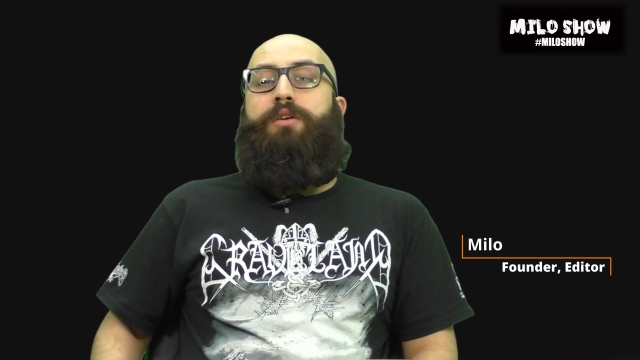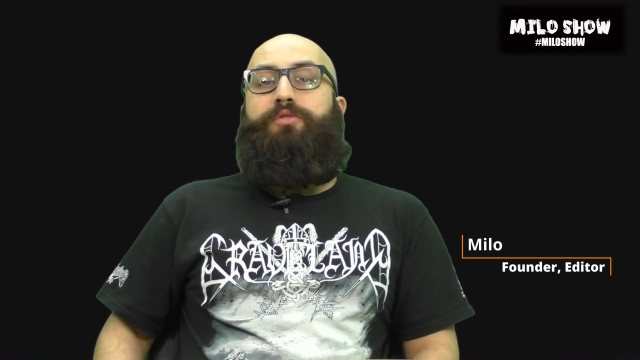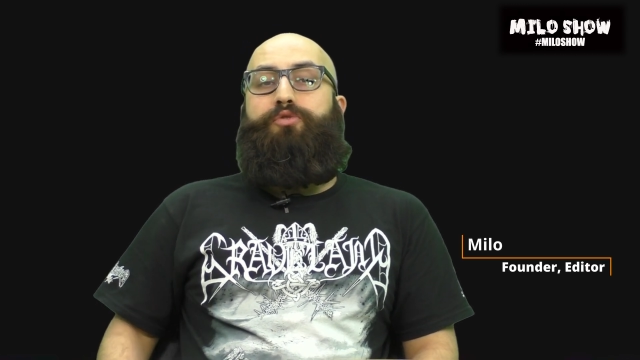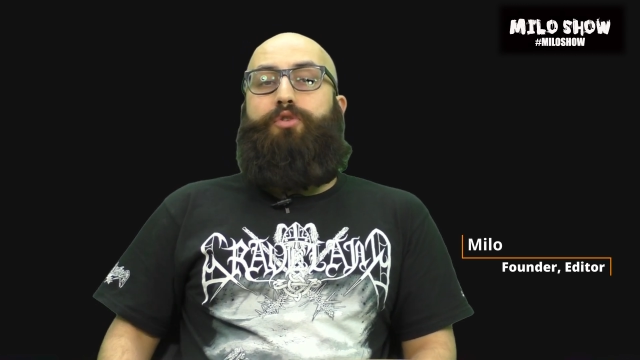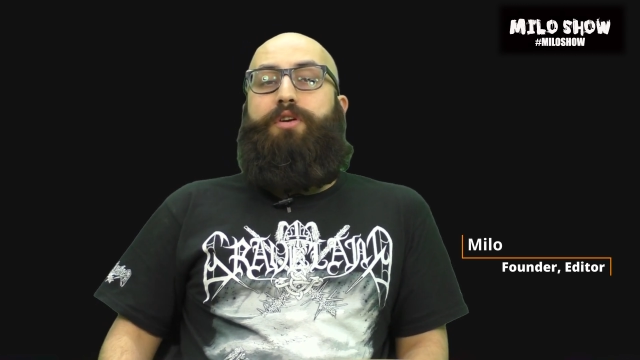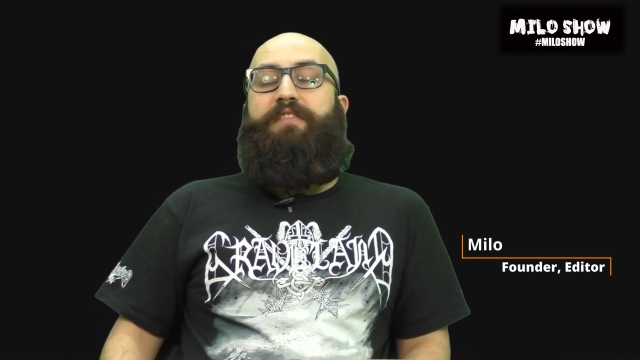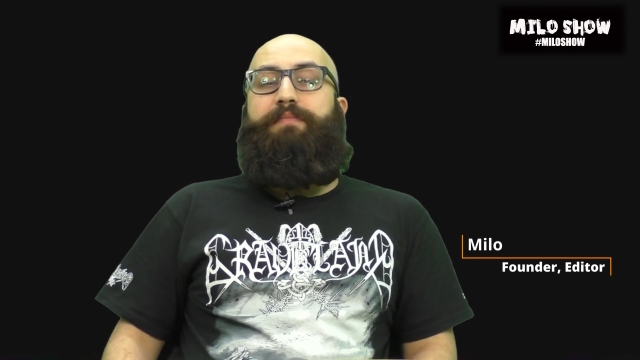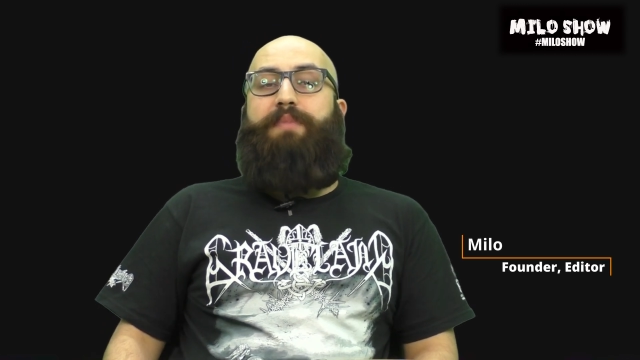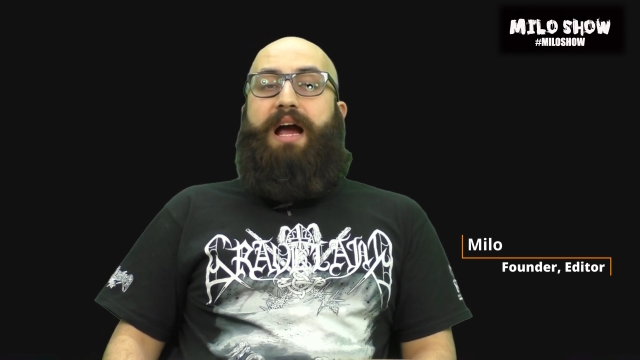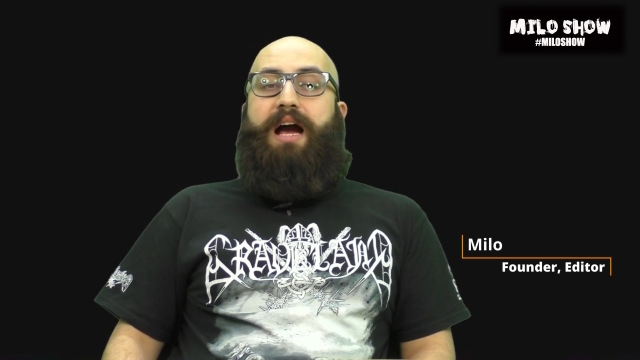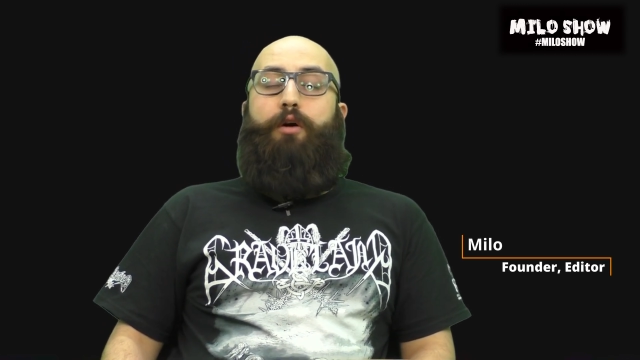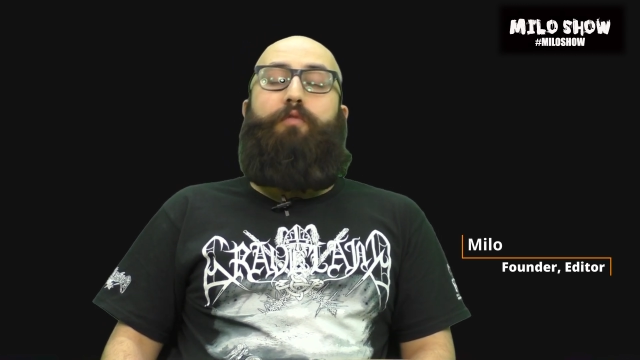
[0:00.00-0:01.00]
sort of
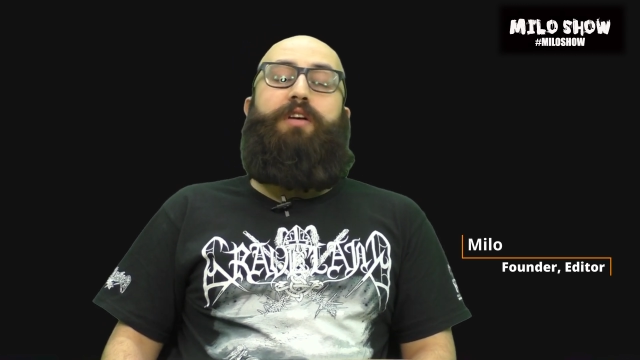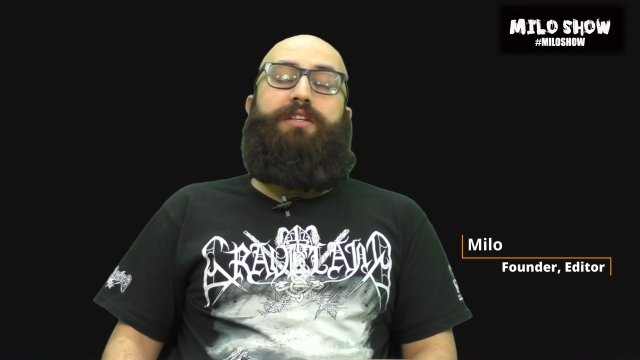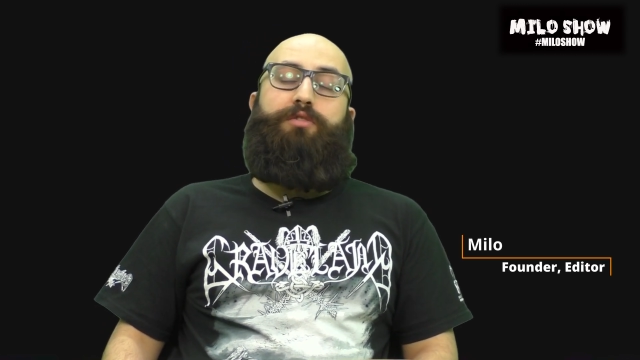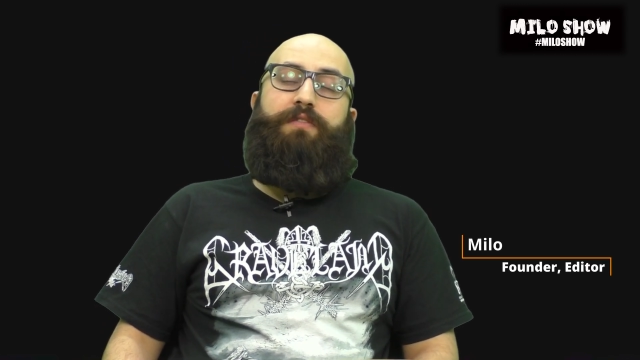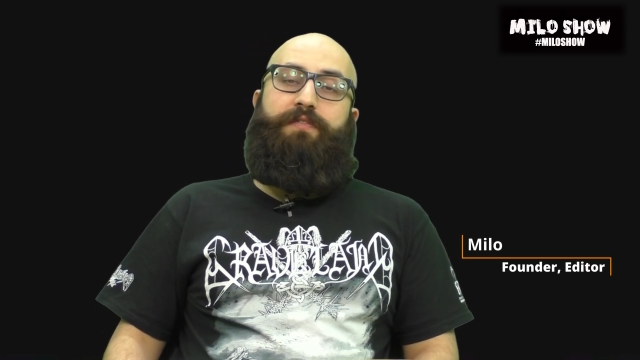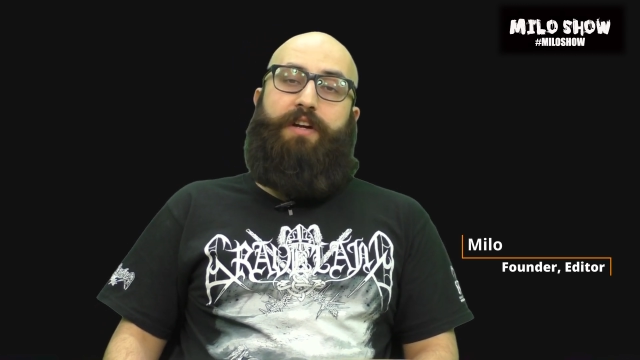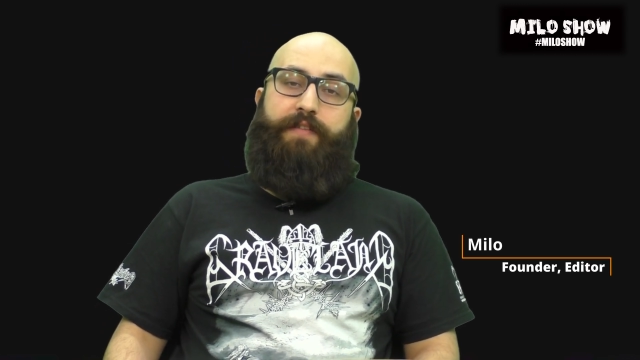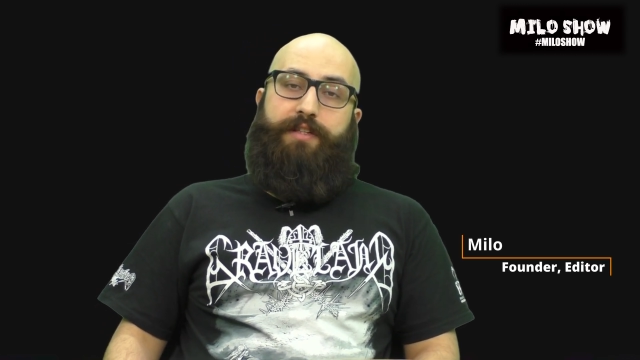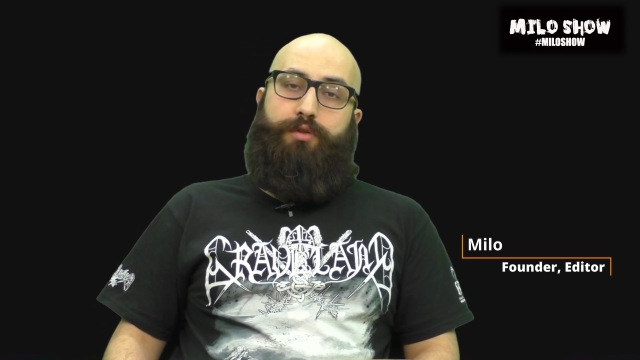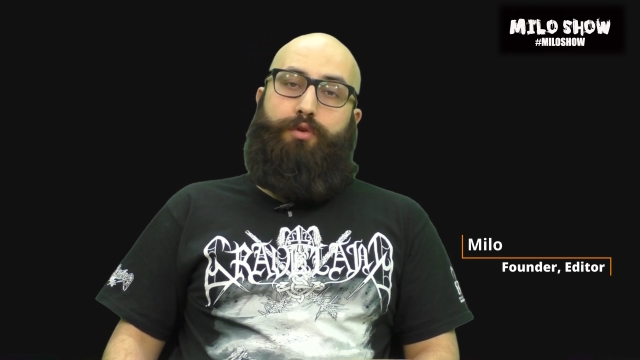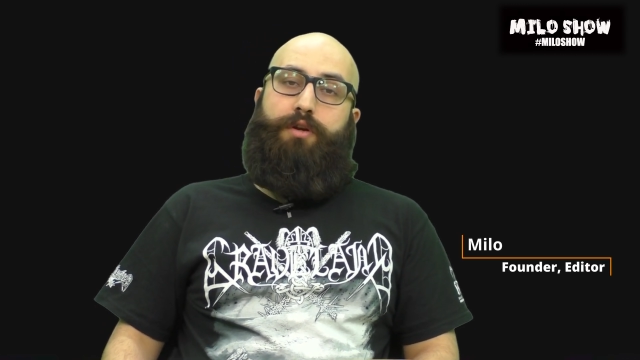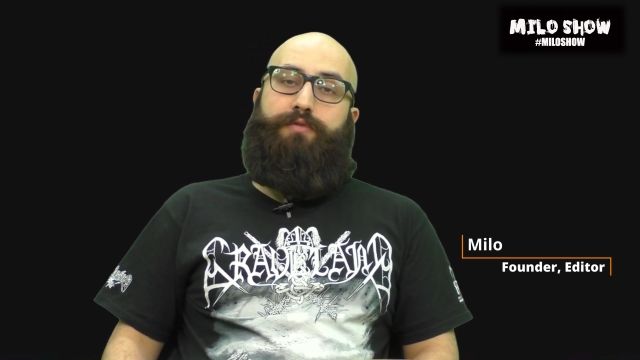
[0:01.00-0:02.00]
band, or what's your favorite
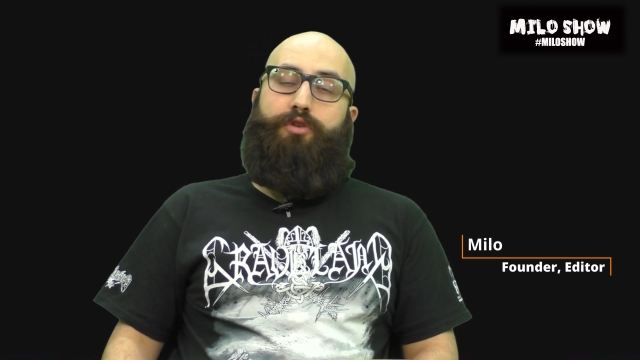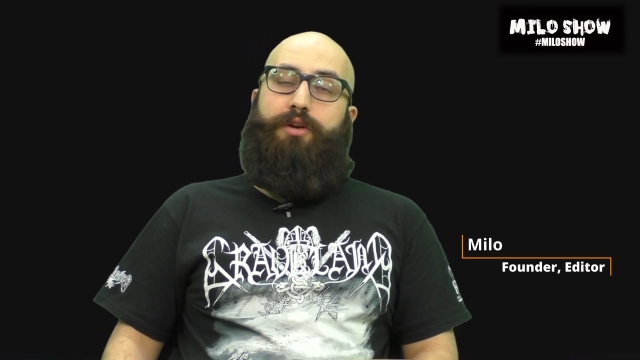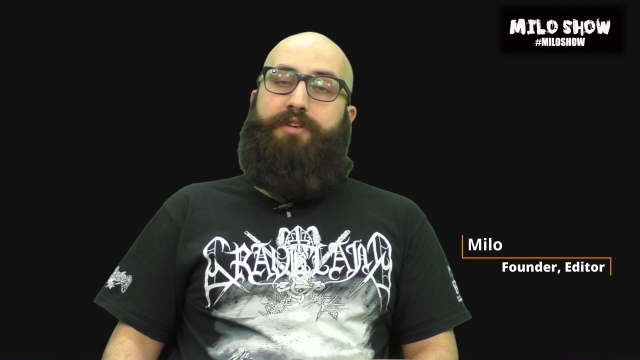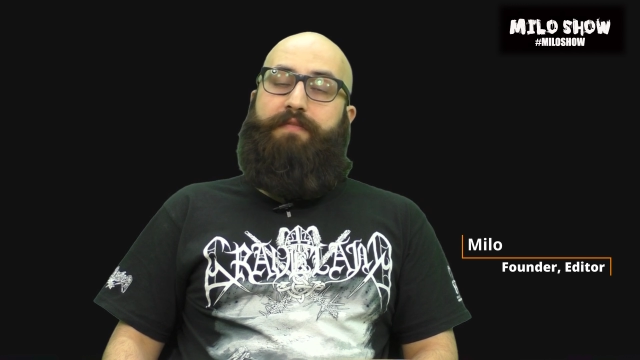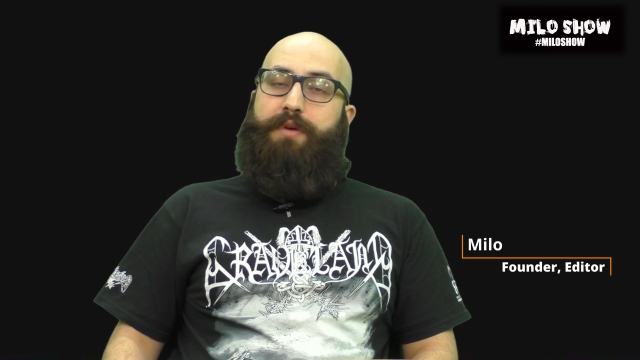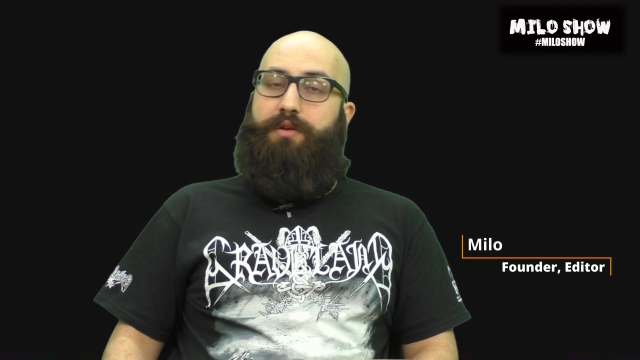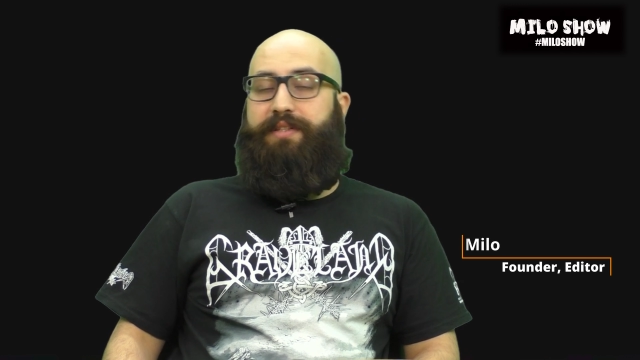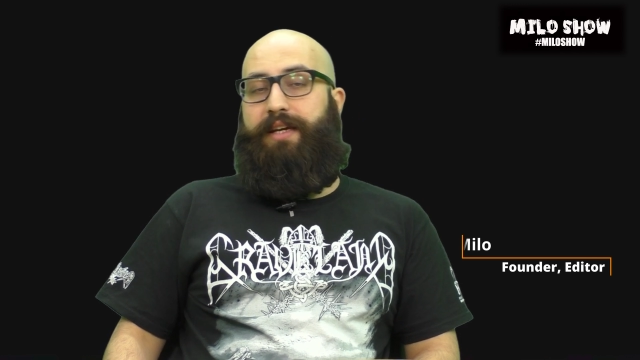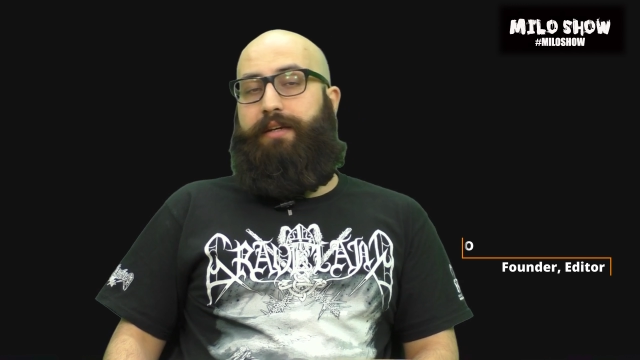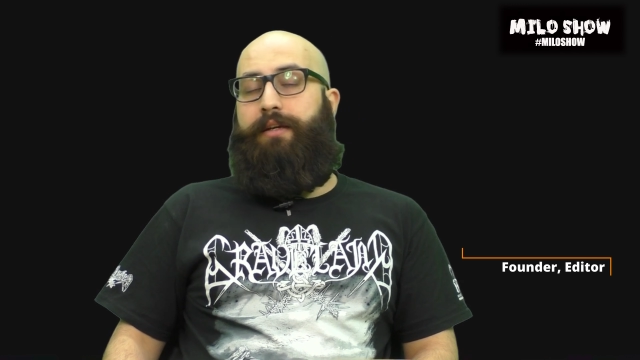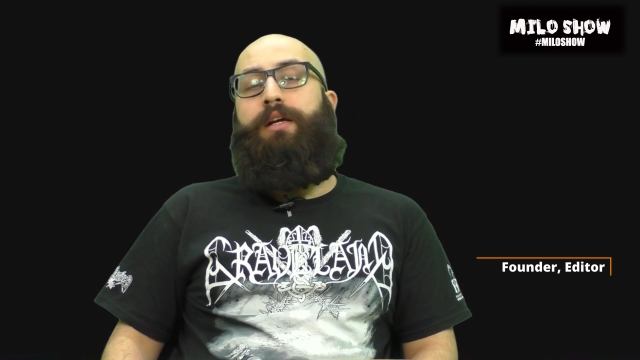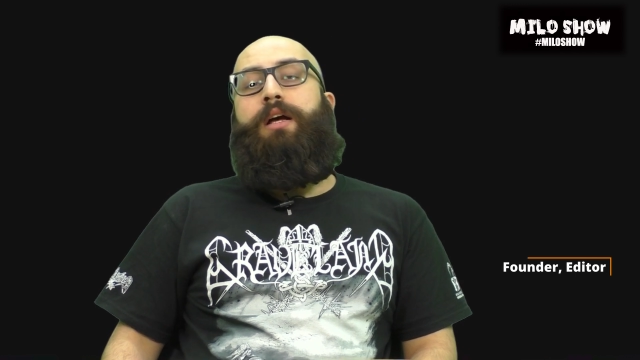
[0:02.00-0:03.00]
sort of genre of music?